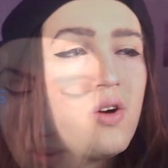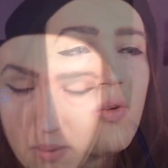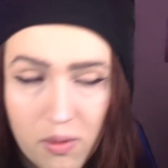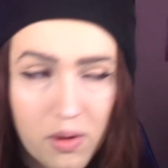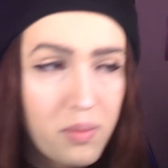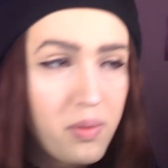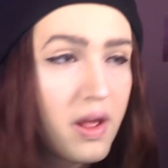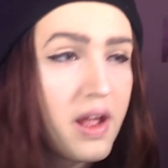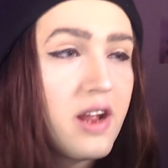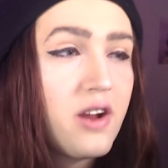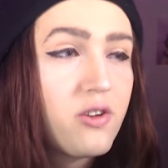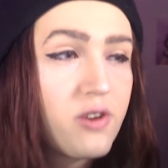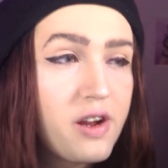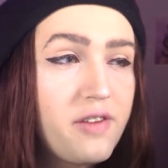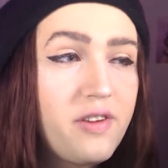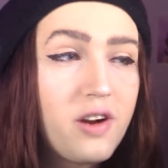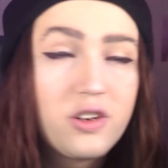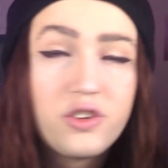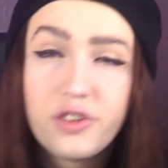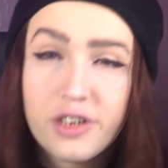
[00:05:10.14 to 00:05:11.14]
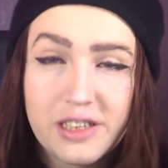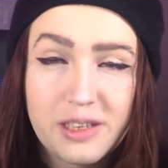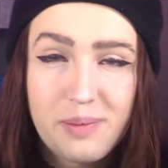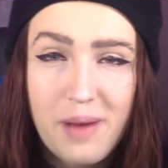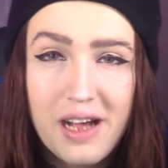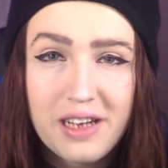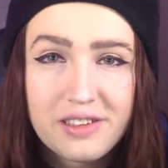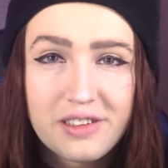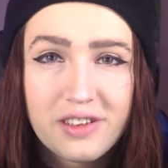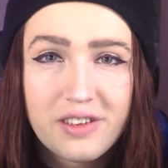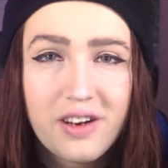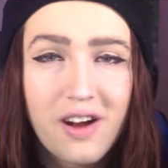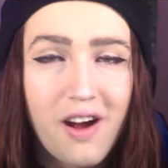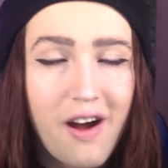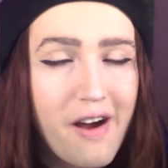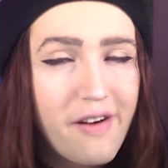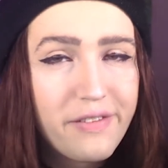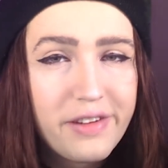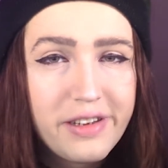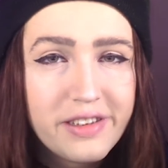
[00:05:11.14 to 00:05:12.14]
We're playing Graveyard Trespasser,
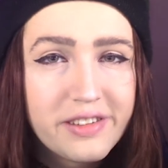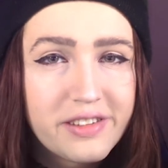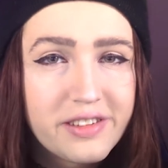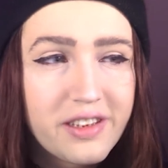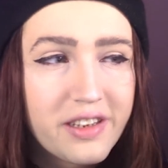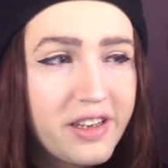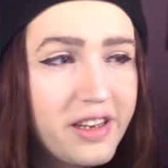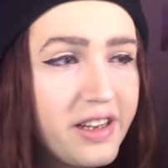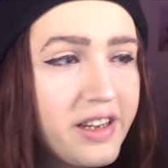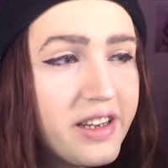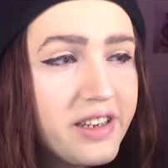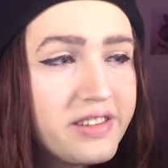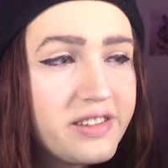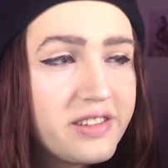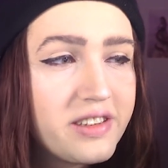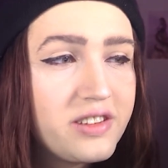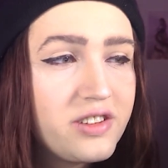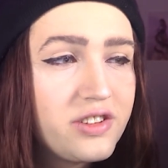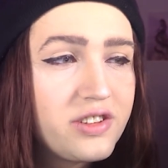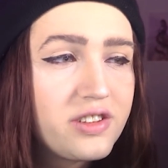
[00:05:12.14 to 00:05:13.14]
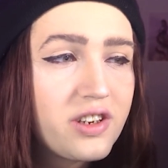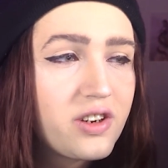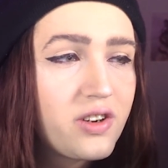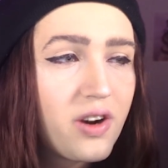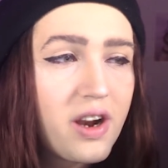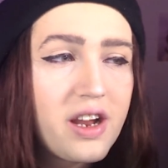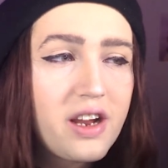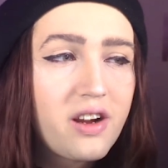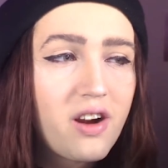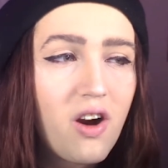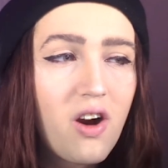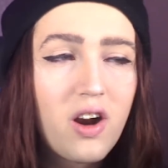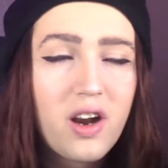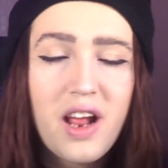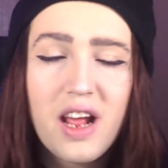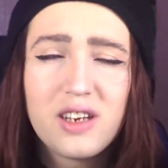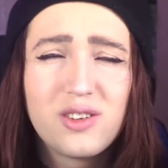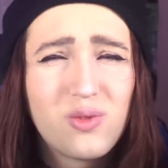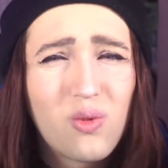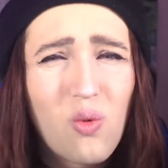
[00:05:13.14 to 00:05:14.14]
obviously. It's just a great card. It
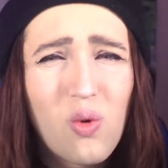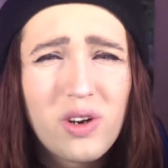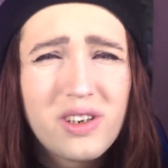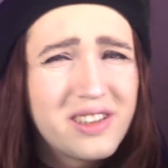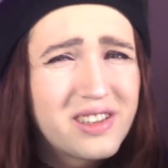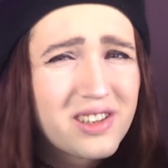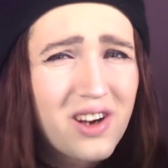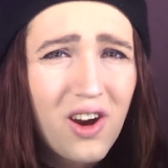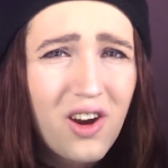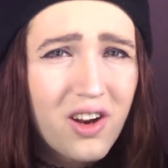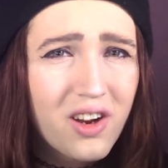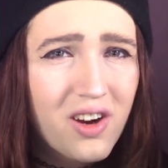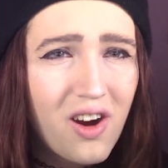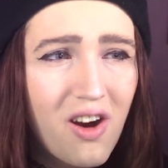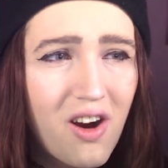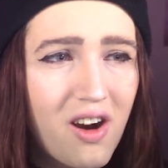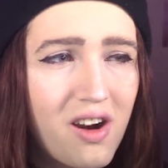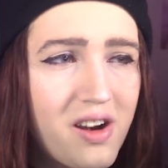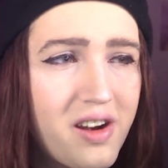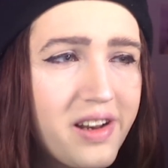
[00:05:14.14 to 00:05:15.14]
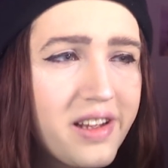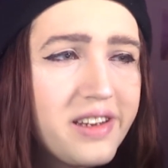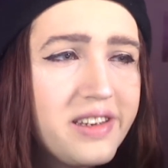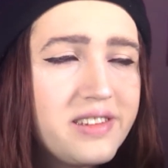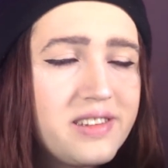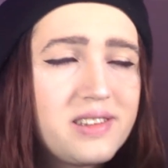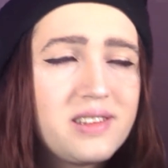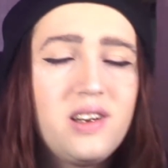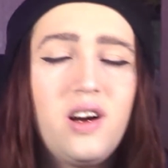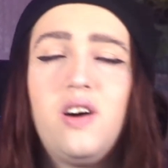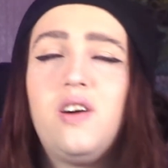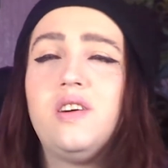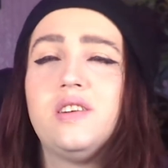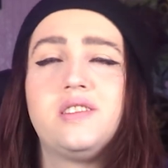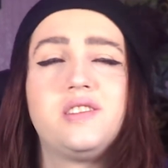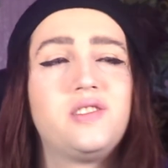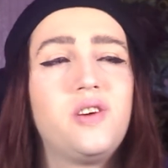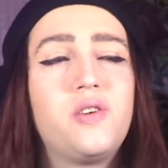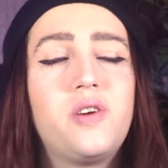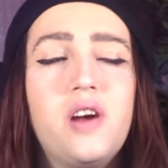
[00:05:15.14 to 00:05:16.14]
has Ward, discard a card. It's, oh,
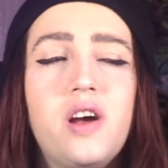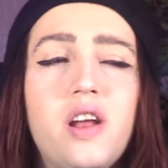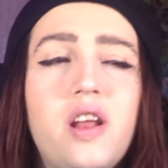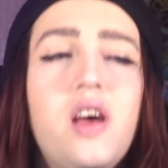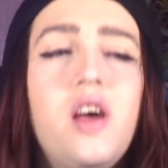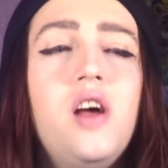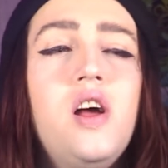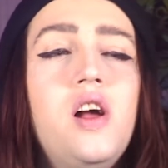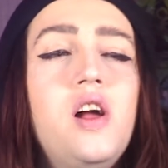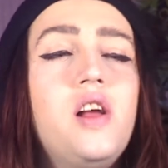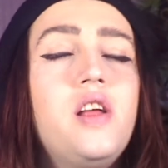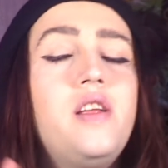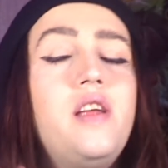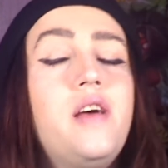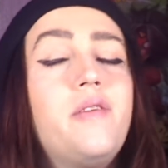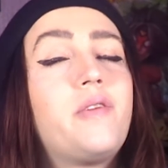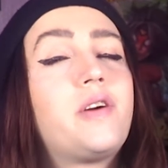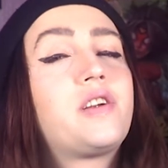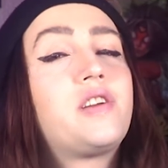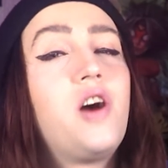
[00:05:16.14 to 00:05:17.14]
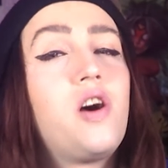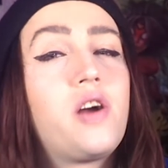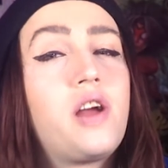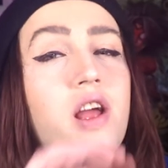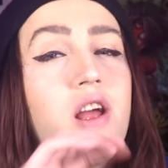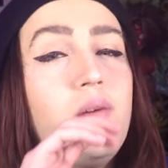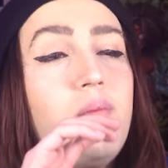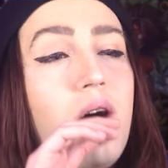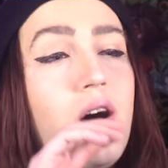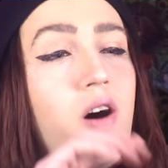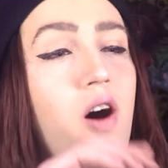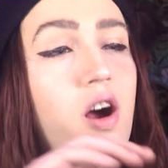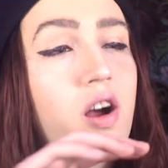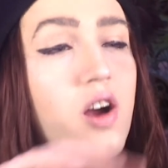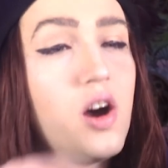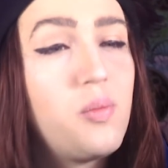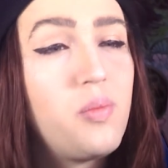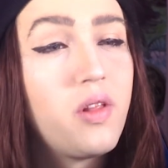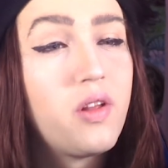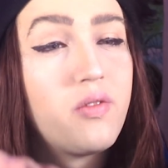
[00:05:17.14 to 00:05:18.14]
so good. And then we're talking about a
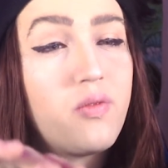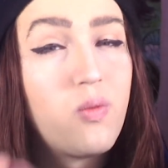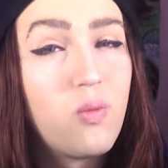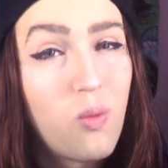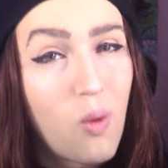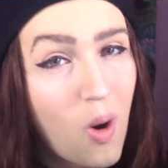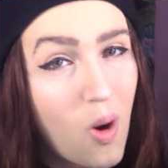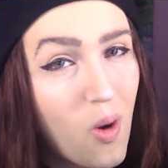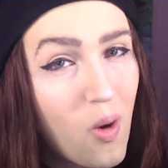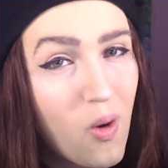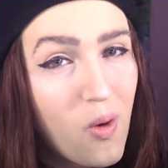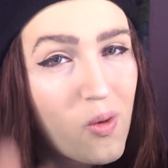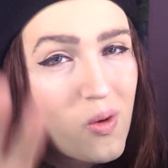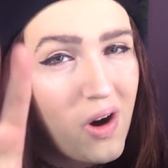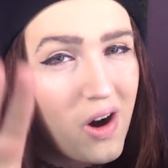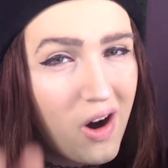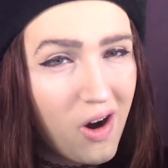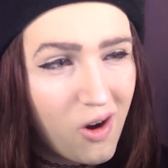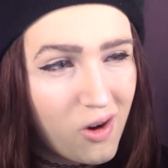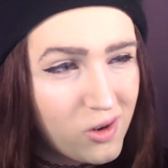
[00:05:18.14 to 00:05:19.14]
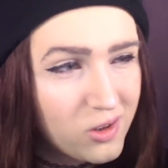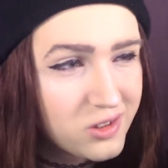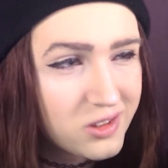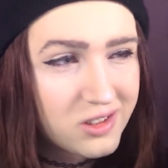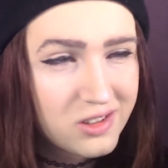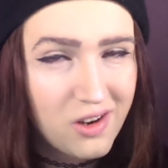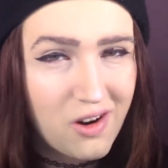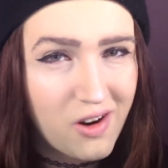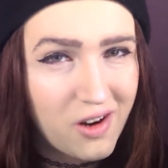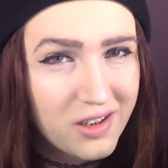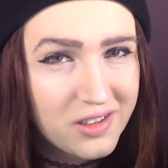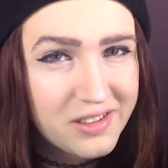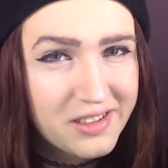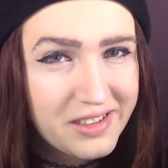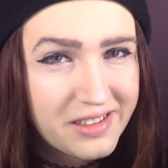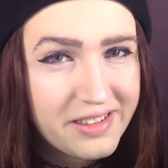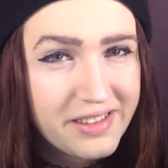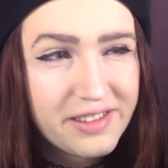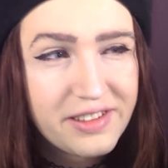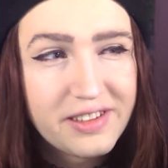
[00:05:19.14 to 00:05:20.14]
couple of Woe
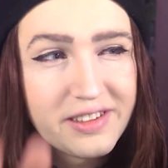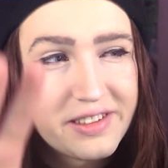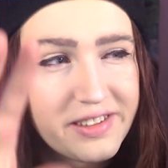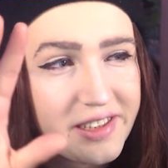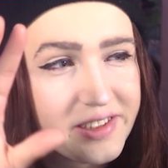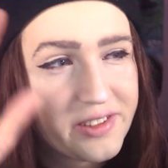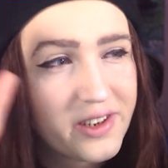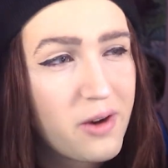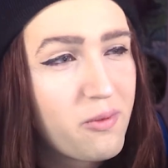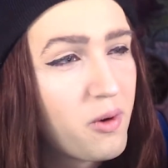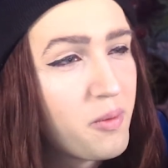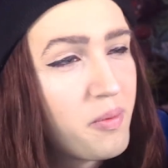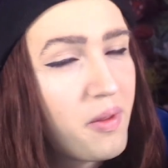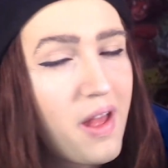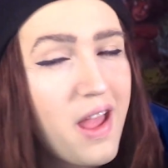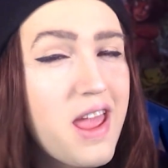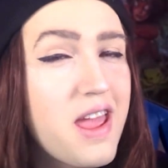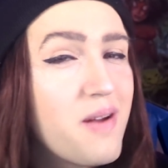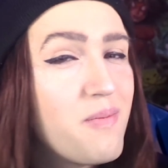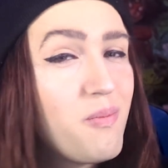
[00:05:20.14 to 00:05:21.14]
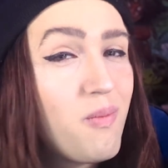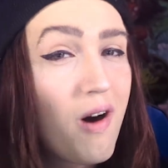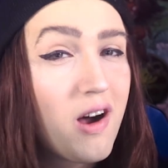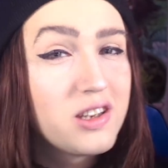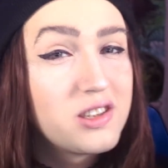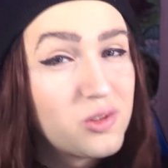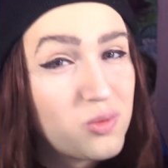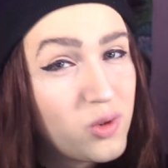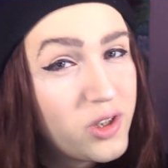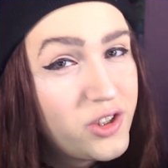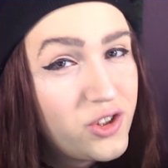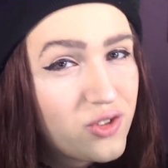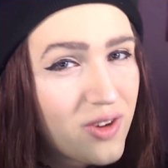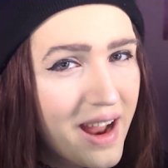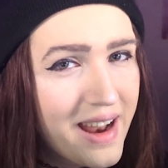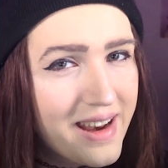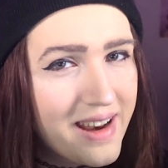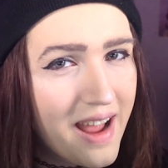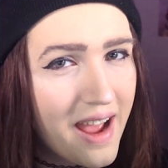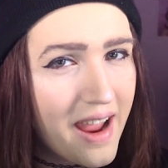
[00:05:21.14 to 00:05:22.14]
All-Stars in this list. That's right. We're playing Mosswood
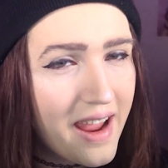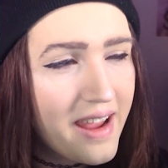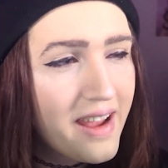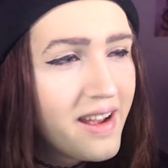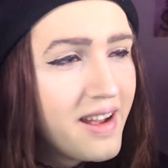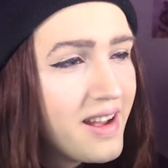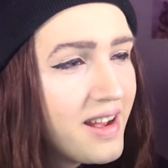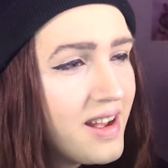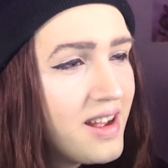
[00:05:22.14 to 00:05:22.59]
Dread Knight